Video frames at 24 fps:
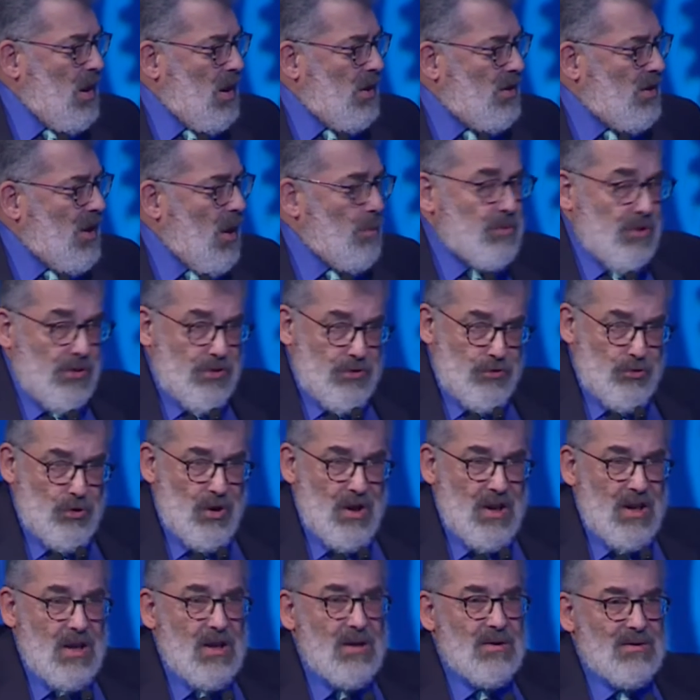Number
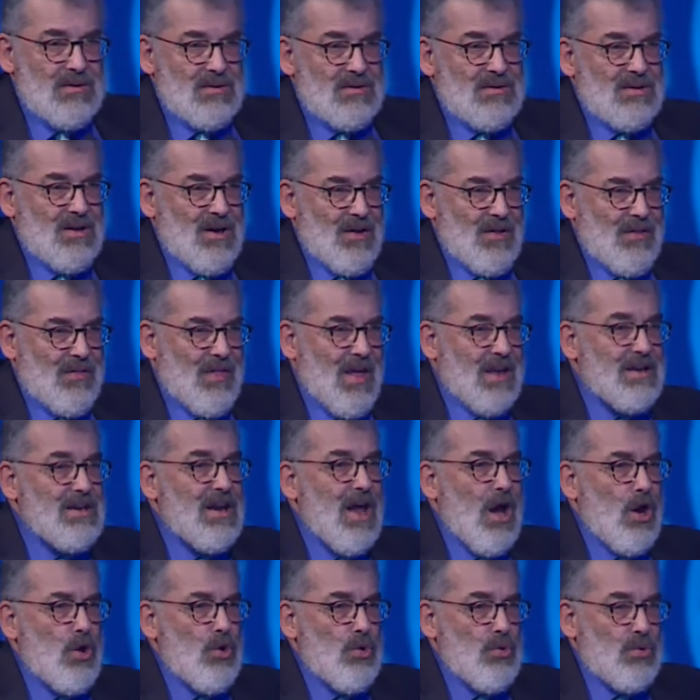three, they
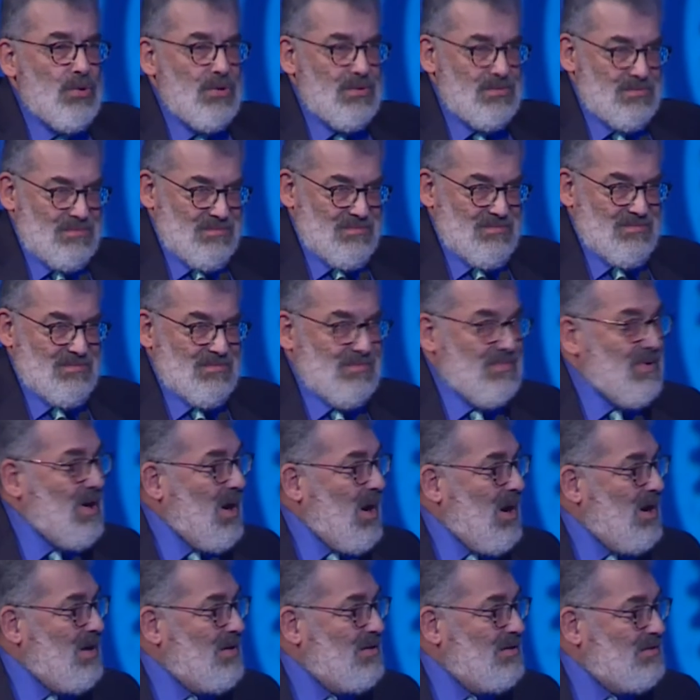know
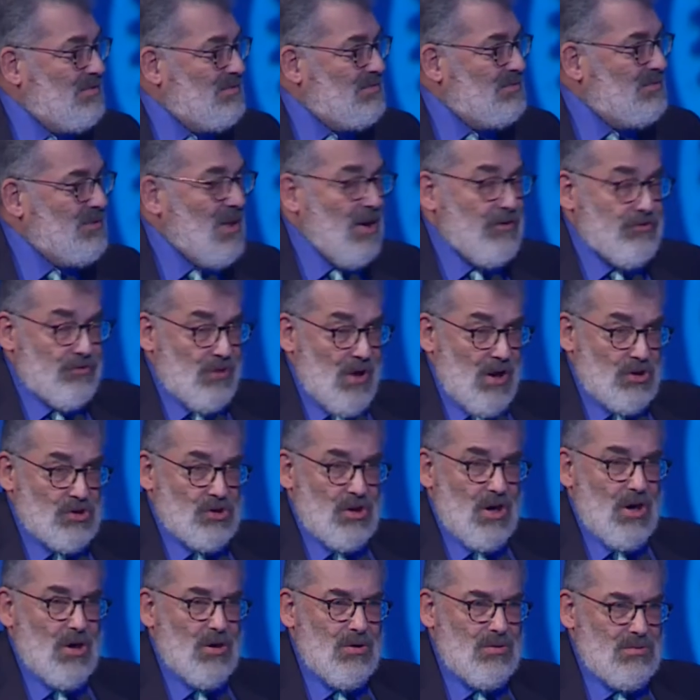they're
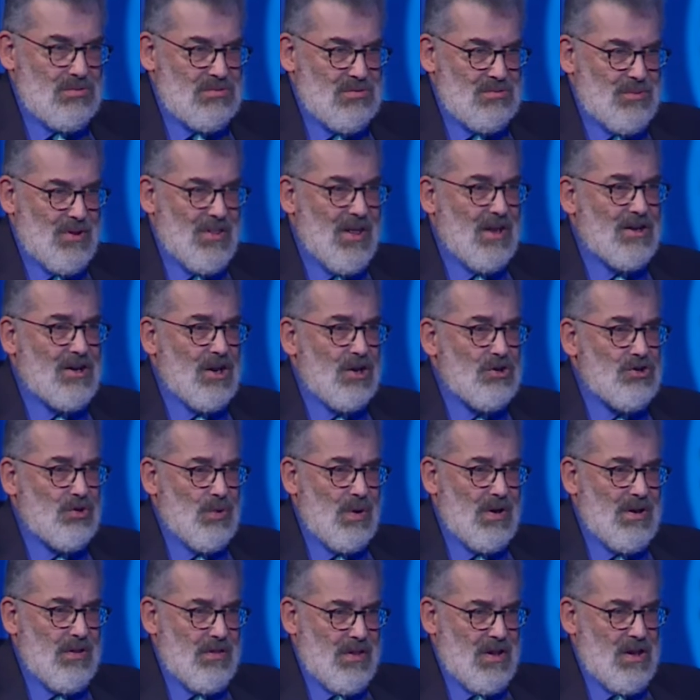fragile, but they don't do
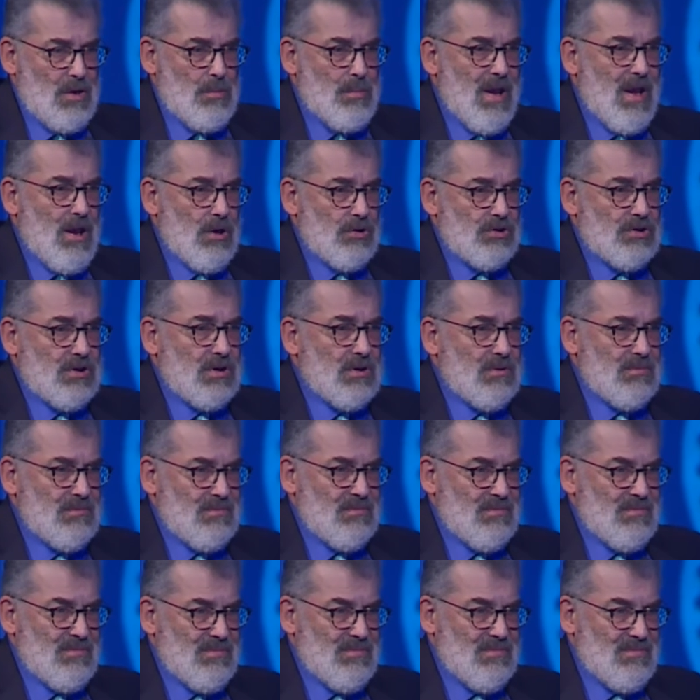anything about it.
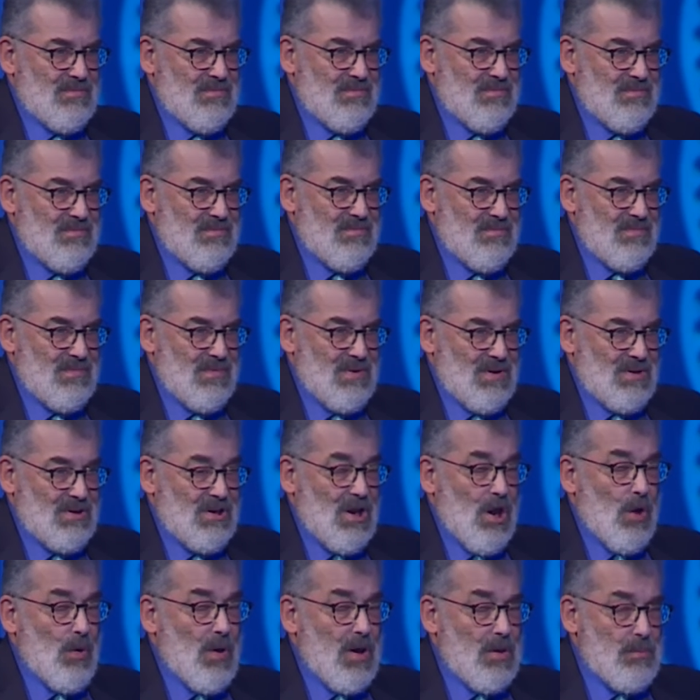
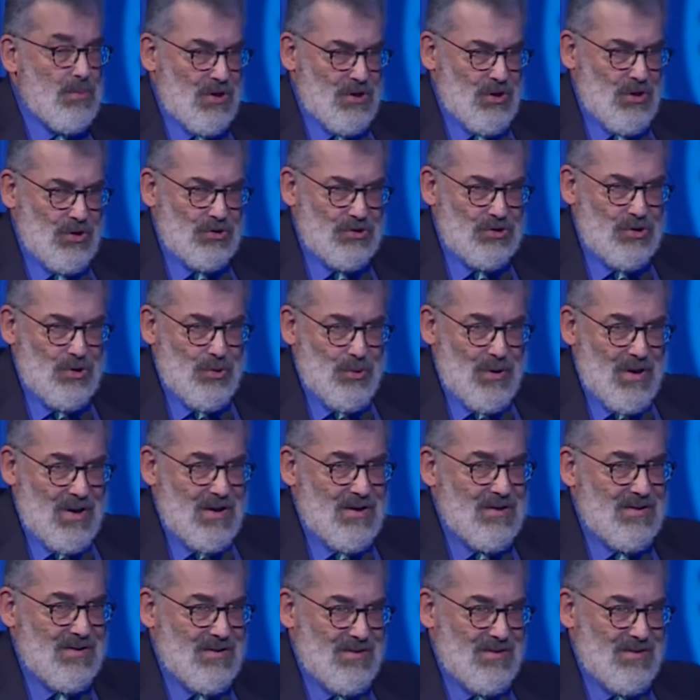Knowing but not doing.